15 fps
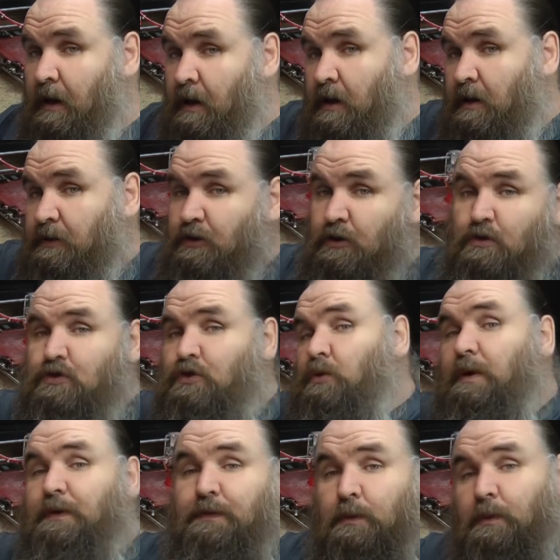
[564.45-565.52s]
Uh,
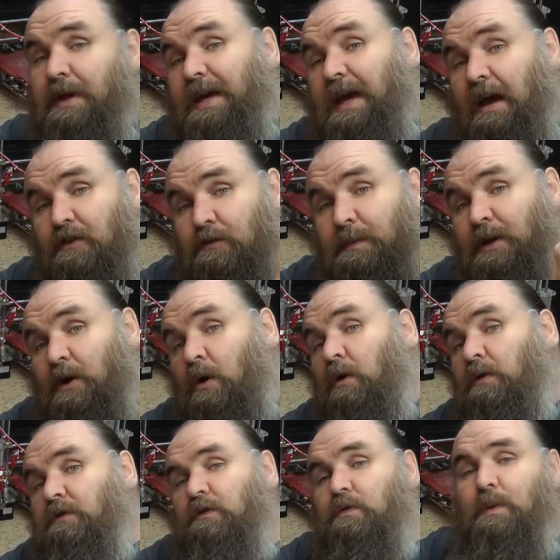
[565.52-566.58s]
usual, if you want to catch me
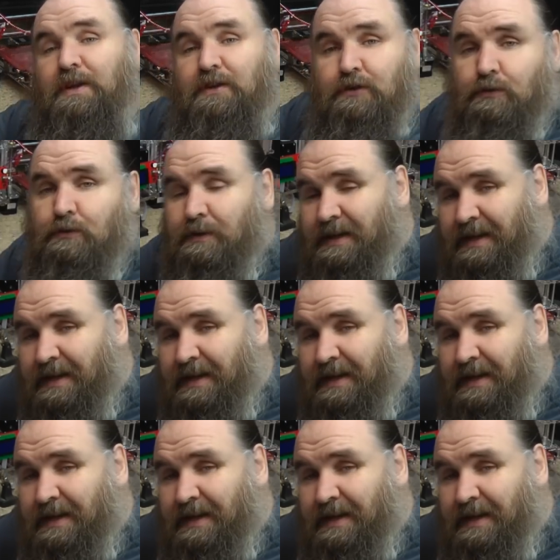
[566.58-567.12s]
on Twitter